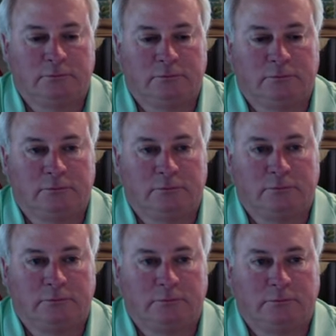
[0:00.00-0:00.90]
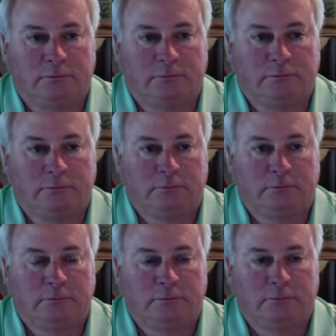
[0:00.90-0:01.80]

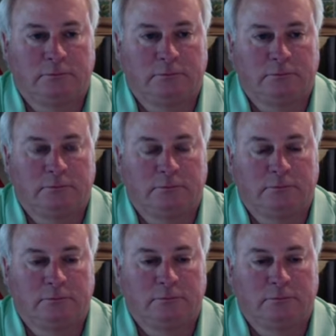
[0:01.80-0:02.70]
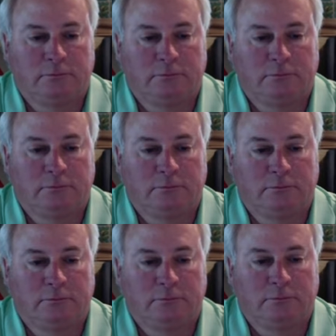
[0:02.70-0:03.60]

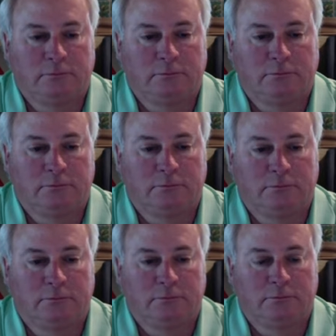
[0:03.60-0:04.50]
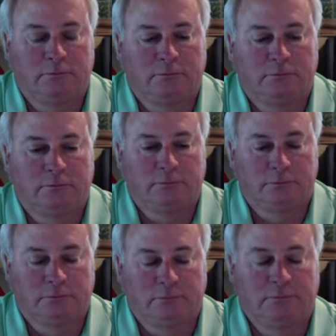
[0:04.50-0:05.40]

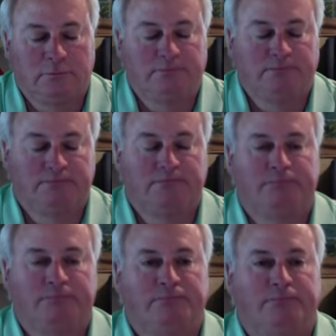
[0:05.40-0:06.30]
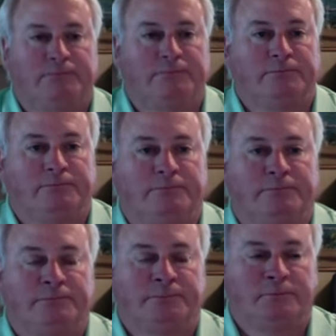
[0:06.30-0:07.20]

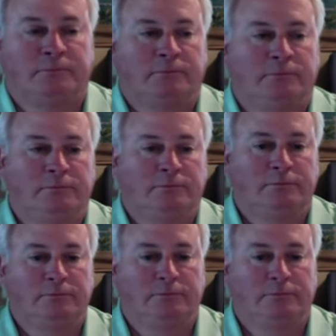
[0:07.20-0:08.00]
No words are spoken by the person on screen.